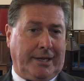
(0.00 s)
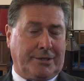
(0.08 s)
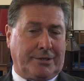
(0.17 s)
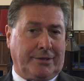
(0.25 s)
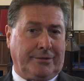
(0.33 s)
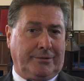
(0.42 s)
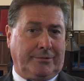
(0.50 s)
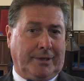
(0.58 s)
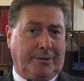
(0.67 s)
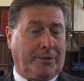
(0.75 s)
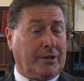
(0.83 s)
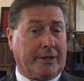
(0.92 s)
as you
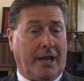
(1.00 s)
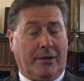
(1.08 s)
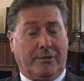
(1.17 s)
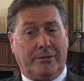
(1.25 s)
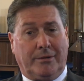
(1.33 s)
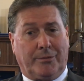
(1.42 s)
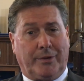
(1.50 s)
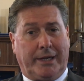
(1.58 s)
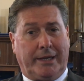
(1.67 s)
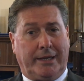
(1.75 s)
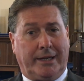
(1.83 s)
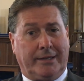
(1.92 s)
well know,
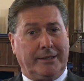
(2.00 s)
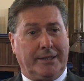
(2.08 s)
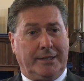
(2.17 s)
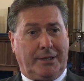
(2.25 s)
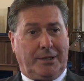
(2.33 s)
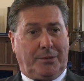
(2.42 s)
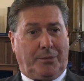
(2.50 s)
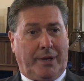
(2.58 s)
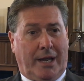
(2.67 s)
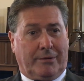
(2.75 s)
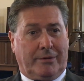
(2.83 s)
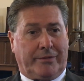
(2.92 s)
we
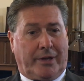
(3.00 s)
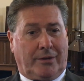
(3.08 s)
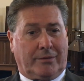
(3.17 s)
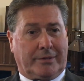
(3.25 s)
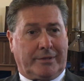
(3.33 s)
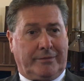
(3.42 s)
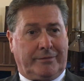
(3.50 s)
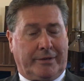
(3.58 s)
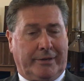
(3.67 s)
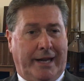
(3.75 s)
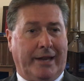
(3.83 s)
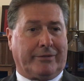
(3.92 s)
are involved
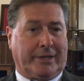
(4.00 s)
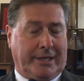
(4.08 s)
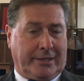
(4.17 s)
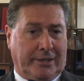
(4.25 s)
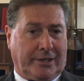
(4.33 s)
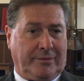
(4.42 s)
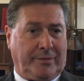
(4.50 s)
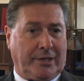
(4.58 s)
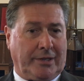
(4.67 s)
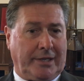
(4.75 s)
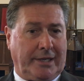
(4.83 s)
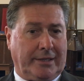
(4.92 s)
very heavily in the
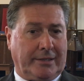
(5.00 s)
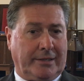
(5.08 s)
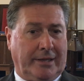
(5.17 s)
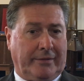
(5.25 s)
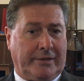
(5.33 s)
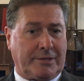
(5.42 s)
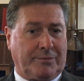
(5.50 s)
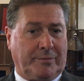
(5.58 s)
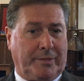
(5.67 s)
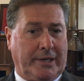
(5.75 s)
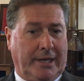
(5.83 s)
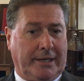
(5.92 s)
community, and this would
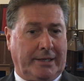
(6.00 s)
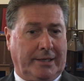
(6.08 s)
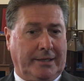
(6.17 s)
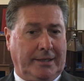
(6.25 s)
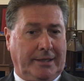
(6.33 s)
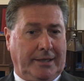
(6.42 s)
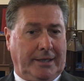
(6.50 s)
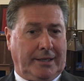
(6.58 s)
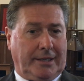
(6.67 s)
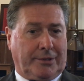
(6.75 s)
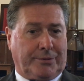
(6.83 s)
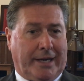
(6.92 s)
be a
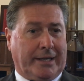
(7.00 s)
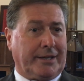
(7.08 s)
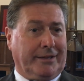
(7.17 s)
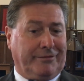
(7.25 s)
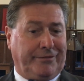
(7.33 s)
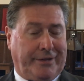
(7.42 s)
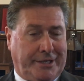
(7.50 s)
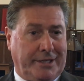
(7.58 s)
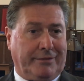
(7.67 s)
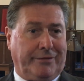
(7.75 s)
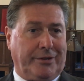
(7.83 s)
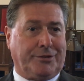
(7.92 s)
great and
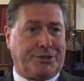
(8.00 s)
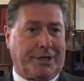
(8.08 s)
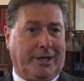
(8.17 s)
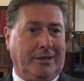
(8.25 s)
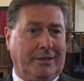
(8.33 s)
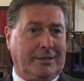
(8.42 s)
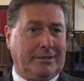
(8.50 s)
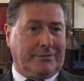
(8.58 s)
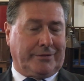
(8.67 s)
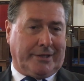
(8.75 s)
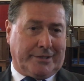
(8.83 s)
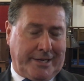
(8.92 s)
fitting future
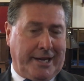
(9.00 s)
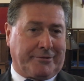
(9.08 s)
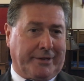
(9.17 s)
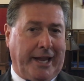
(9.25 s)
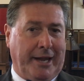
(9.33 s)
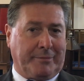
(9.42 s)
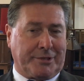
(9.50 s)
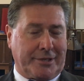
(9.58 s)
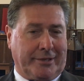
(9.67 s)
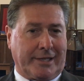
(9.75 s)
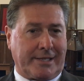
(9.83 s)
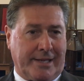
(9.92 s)
for the Sandringham
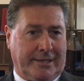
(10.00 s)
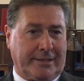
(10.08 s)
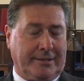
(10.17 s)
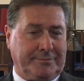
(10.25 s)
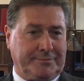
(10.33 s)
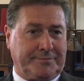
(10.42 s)
Masonic Centre.